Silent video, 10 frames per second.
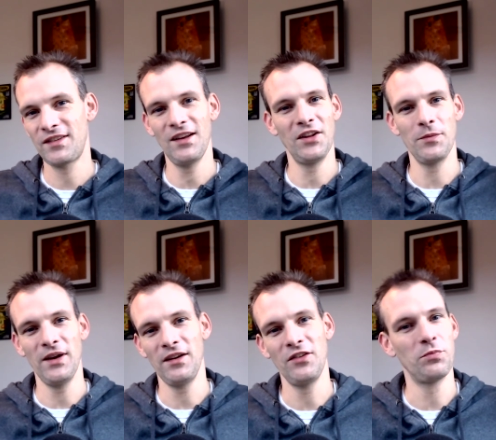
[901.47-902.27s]
telling
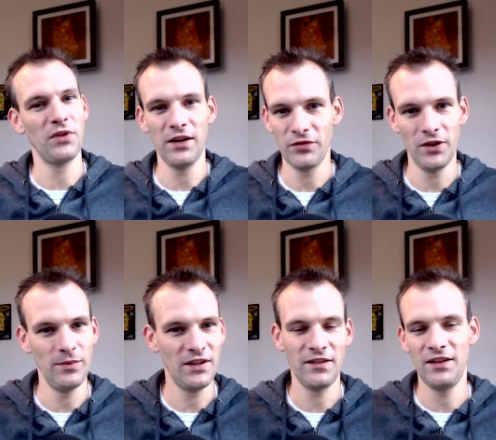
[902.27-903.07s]
about his bravery
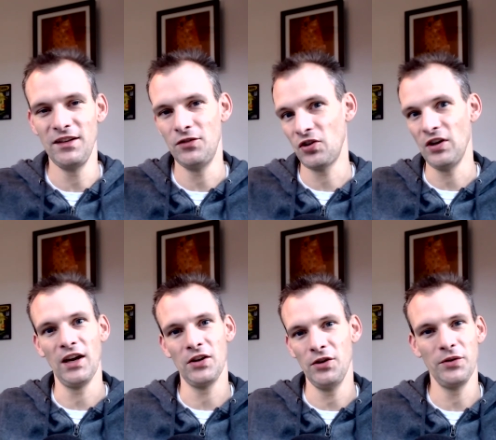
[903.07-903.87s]
because he took an
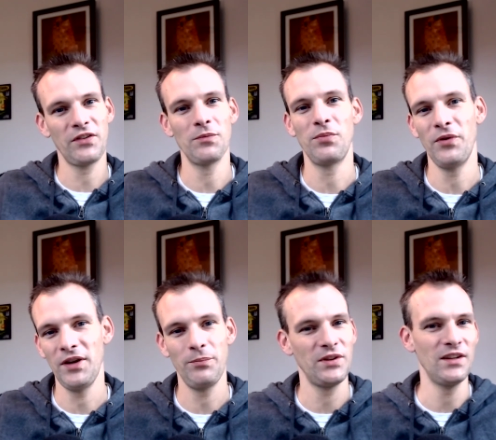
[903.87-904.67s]
arrow at some
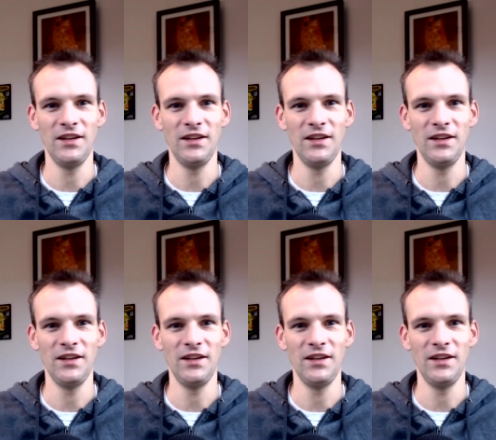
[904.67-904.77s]
point but then